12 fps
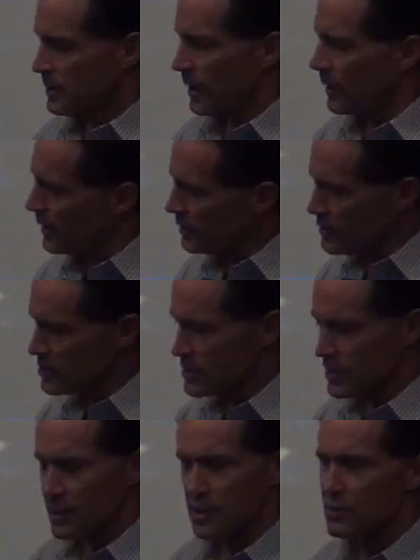And
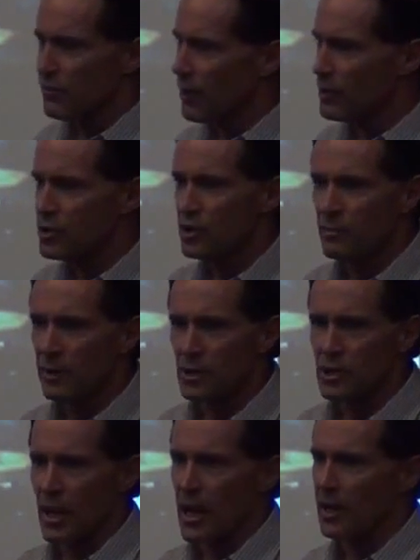this, as far as human
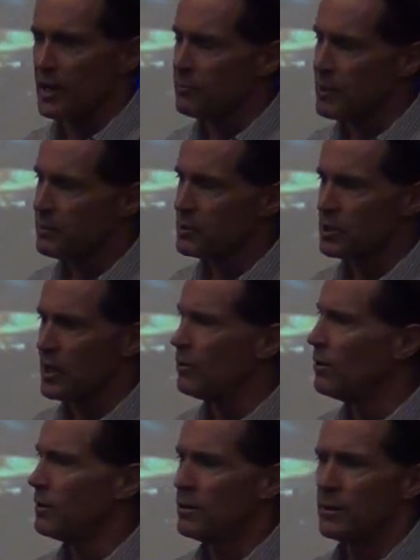insanity, and people say,
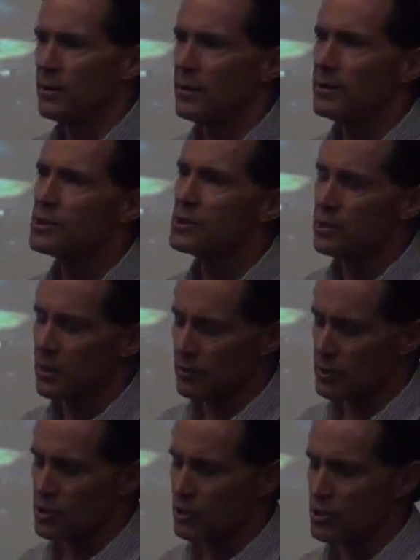well, this is
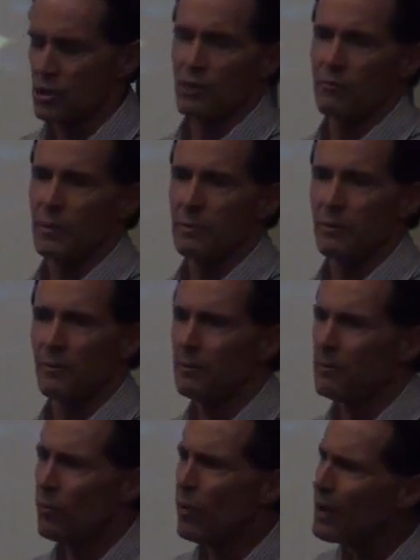another excuse you hear from people.
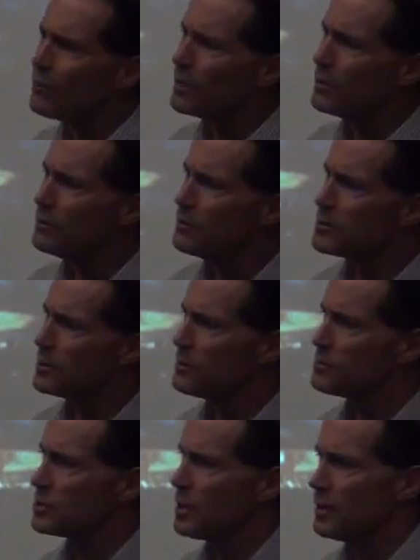Why would they do this to
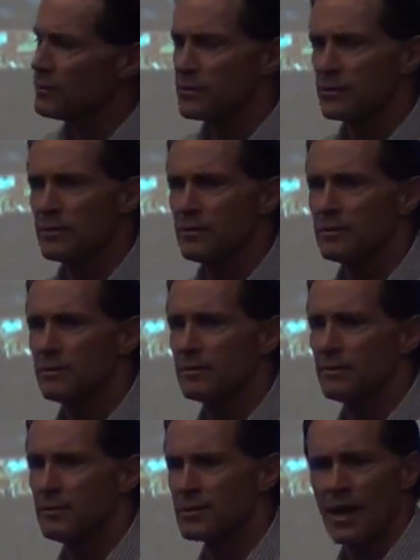themselves?
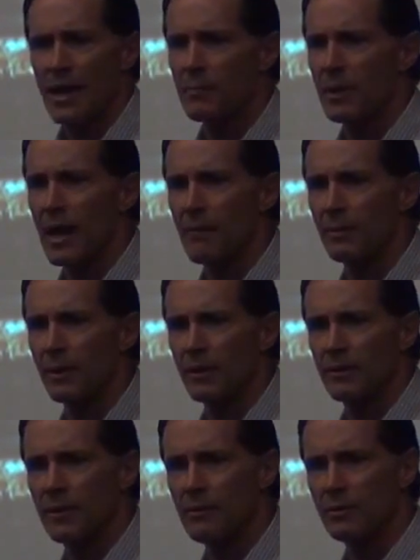This can't be happening.
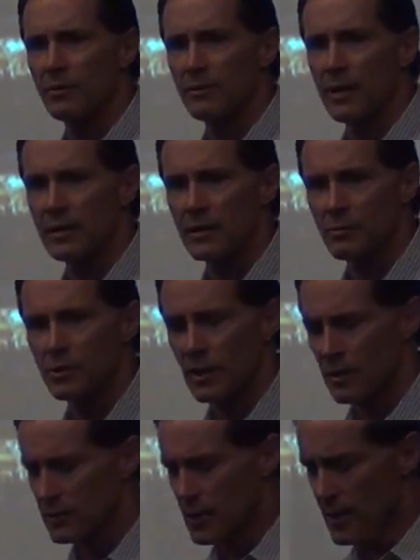They wouldn't do that to
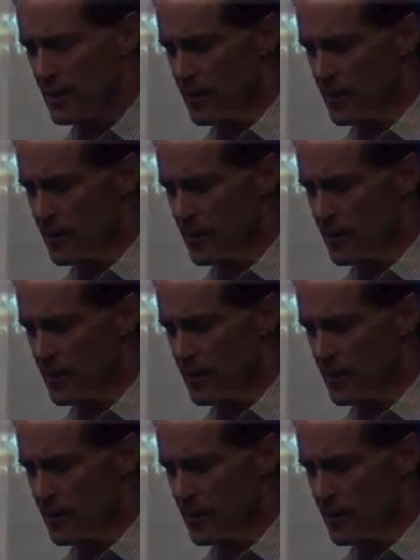themselves.